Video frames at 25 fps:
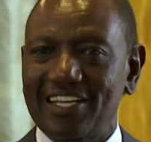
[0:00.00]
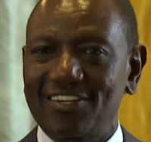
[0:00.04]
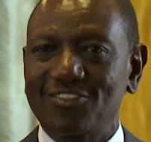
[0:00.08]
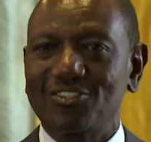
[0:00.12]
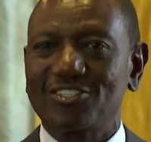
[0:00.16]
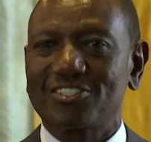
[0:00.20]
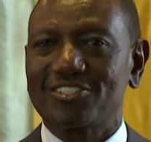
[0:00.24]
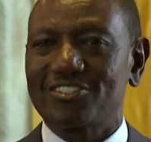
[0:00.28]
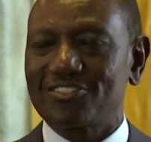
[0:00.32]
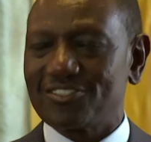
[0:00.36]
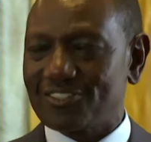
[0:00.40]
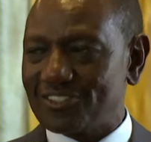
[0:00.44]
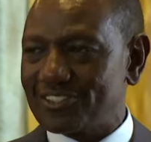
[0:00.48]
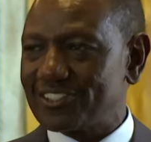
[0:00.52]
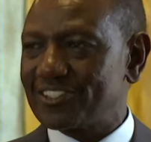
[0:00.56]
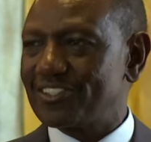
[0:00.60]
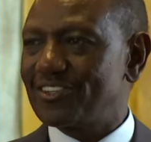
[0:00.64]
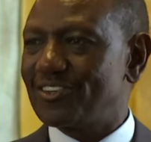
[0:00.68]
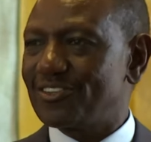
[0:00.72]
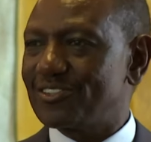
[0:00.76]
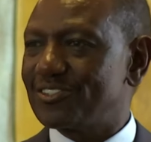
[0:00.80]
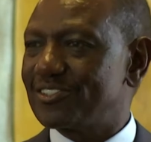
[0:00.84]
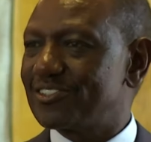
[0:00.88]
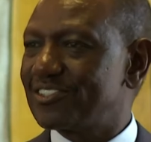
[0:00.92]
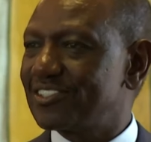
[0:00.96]
you, it's not
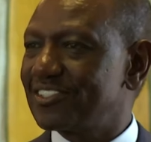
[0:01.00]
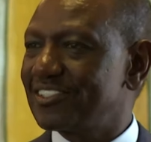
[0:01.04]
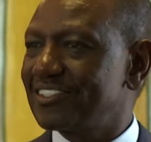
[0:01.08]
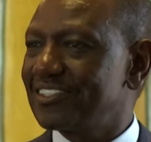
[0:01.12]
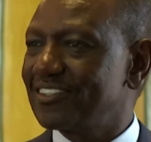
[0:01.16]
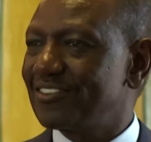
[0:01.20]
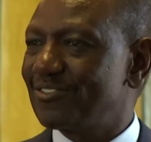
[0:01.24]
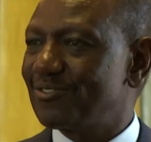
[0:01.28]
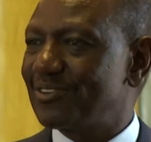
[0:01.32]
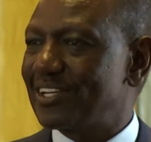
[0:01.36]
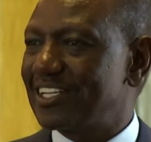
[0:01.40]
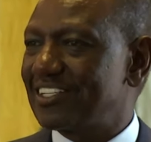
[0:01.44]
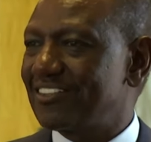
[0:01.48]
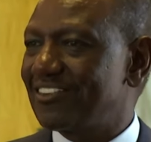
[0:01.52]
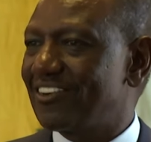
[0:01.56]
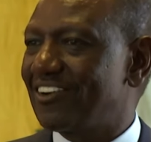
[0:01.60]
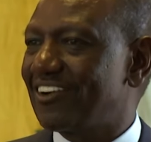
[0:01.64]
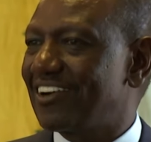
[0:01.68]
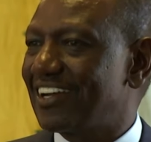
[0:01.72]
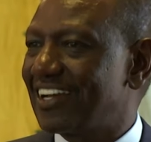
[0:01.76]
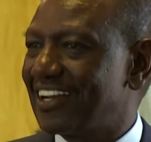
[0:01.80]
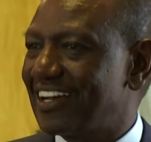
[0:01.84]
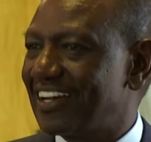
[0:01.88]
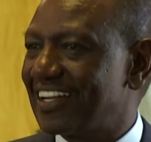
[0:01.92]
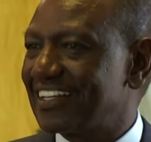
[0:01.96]
good when
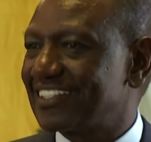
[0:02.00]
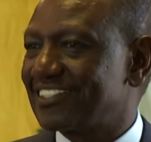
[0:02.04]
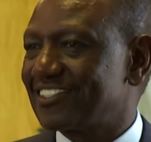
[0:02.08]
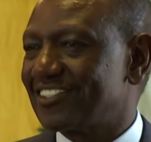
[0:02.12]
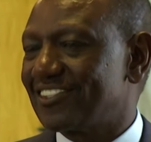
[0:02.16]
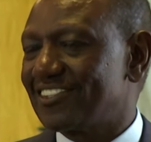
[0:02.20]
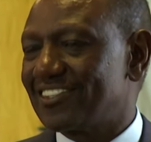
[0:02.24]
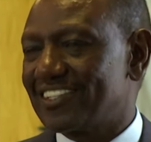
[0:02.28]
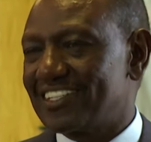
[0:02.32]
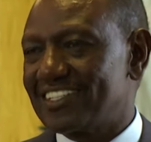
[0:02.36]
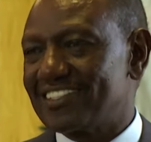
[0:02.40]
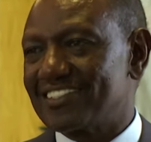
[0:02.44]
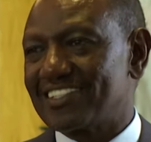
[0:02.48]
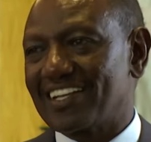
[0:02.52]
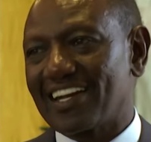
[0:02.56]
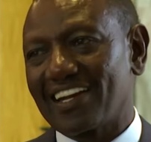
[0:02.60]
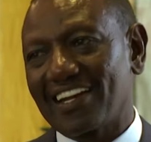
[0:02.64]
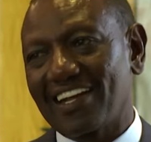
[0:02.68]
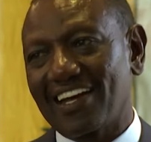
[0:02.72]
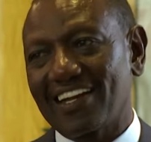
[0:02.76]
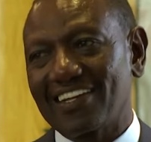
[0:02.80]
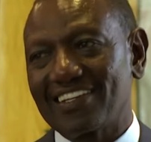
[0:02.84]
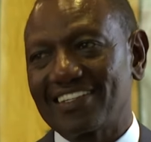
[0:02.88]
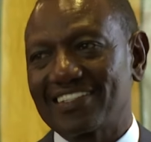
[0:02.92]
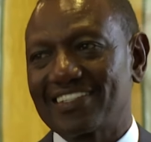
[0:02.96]
your election is
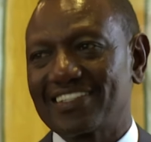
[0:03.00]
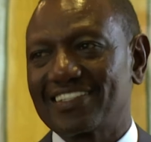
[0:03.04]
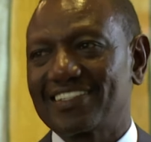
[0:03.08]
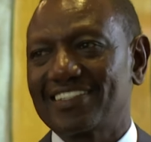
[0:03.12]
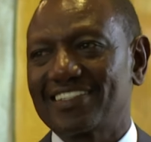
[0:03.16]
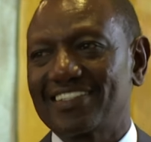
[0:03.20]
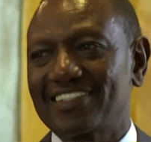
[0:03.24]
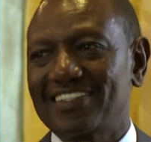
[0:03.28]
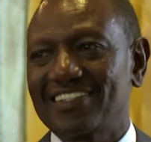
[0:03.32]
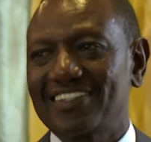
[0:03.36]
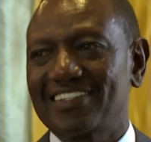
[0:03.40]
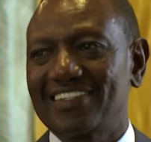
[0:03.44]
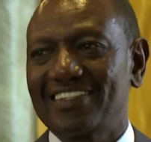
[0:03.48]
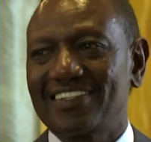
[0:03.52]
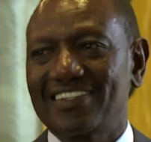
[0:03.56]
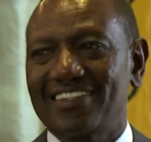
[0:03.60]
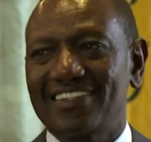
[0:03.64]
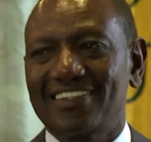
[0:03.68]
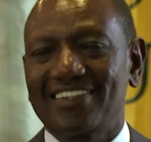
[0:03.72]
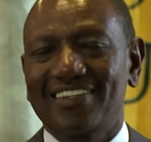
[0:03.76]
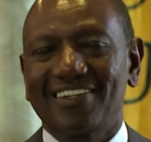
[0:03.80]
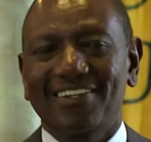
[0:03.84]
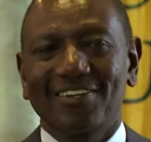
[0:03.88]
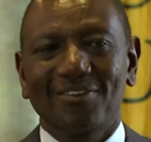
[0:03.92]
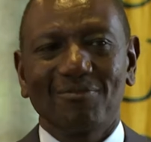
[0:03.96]
annulled,
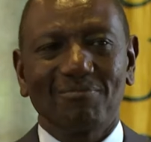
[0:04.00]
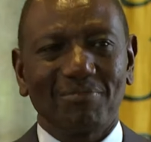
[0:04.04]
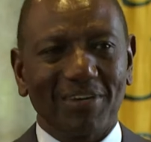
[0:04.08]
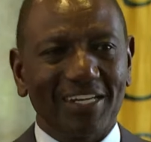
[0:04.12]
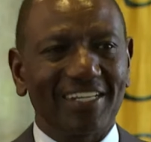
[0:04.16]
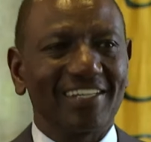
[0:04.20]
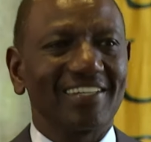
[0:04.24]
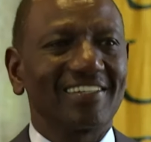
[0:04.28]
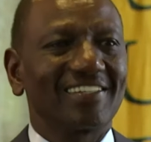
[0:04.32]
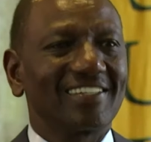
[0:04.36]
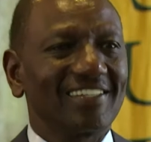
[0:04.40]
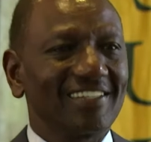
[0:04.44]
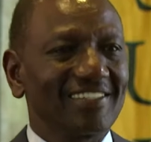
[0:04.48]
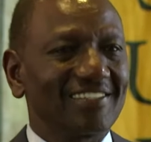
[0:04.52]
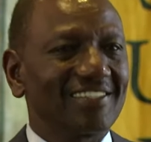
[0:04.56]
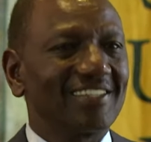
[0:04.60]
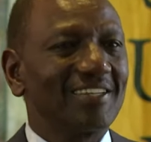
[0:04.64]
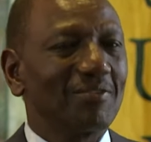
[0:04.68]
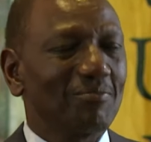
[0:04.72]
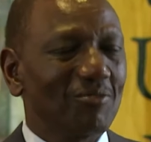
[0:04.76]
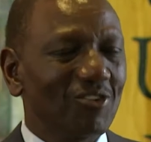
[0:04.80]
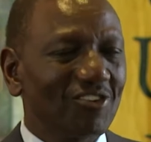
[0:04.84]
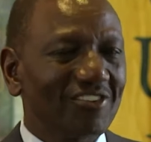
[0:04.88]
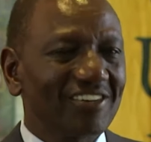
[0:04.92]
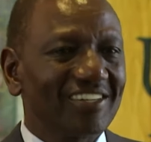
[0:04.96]
but it is
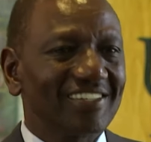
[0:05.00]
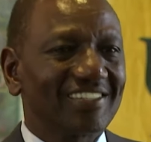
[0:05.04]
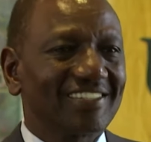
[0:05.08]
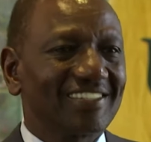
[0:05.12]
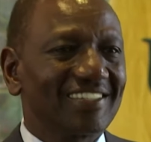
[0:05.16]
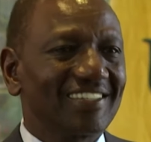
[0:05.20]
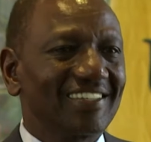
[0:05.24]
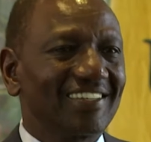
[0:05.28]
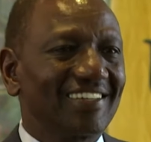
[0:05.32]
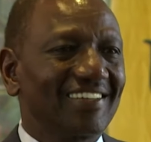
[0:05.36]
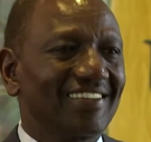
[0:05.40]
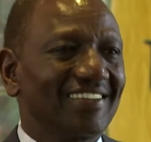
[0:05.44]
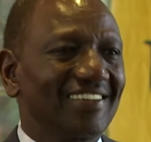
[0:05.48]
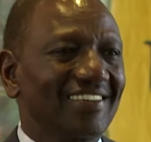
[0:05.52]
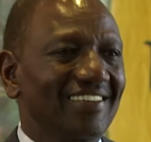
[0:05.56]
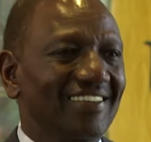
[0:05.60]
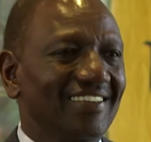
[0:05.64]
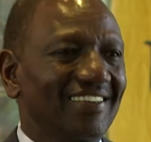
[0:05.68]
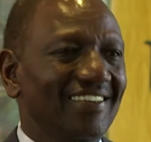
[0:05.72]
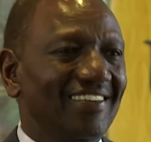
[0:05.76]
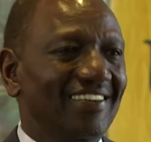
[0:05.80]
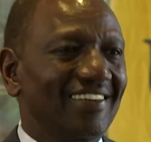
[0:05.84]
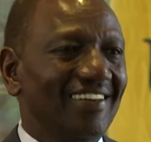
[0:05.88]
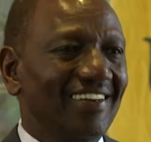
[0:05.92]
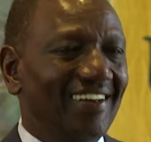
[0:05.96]
democracy,
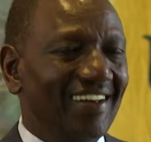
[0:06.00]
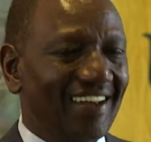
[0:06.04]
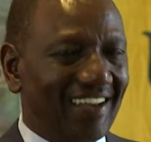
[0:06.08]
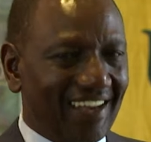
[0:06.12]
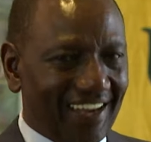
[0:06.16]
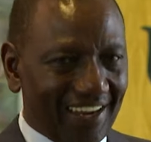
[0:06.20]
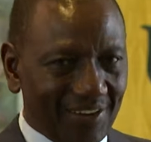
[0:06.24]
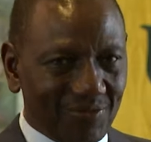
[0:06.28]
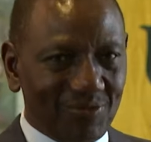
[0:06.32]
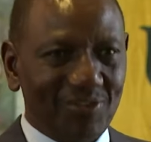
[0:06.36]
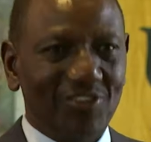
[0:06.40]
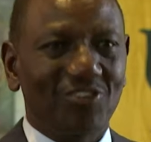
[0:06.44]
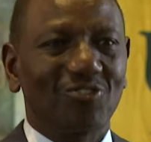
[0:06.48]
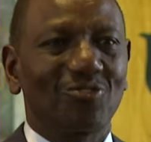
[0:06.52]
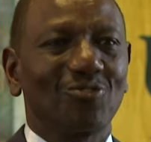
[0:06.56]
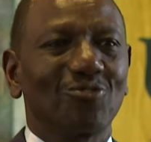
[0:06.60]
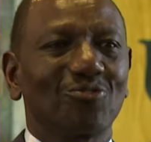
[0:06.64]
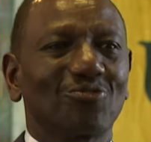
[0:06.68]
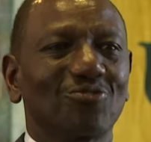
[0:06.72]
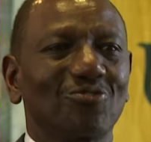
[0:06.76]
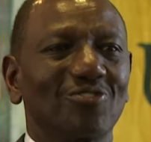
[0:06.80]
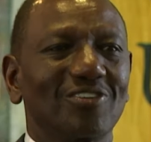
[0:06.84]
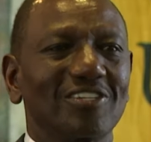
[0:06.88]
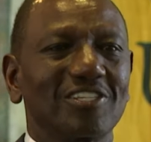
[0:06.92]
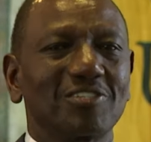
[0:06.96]
and we
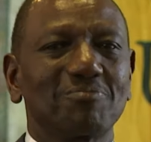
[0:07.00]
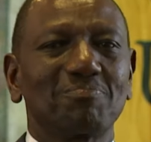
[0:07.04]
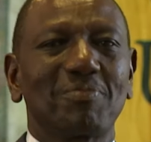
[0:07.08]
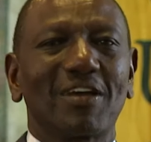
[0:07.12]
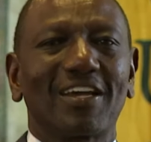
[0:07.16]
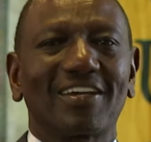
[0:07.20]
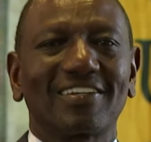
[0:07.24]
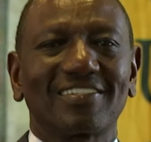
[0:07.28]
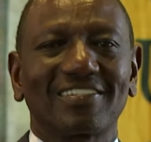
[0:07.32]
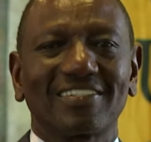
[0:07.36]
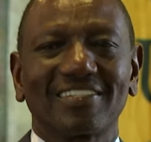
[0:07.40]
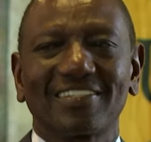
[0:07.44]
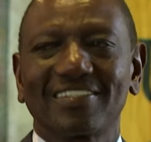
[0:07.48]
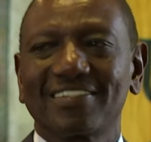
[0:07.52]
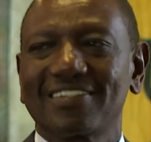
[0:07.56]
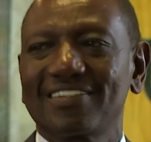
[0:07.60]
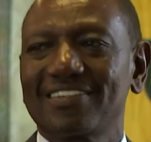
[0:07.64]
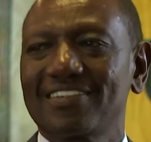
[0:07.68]
choose to respect.